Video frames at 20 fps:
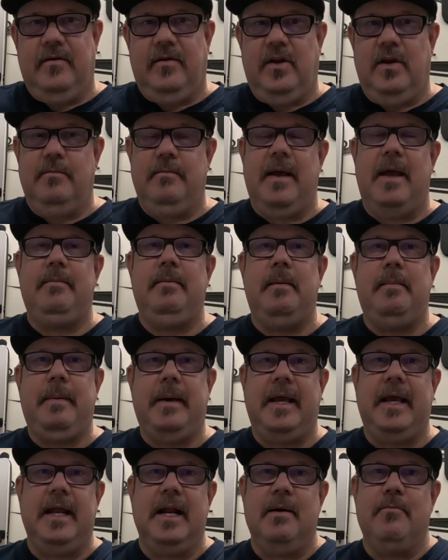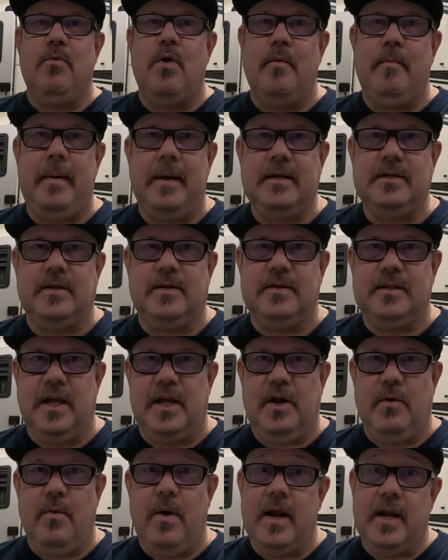you may be picking up more pixels
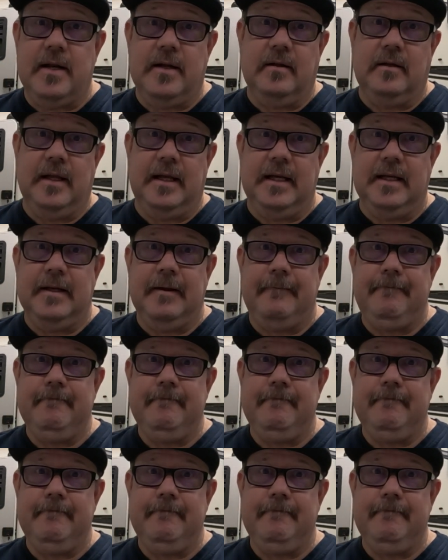than you want to delete,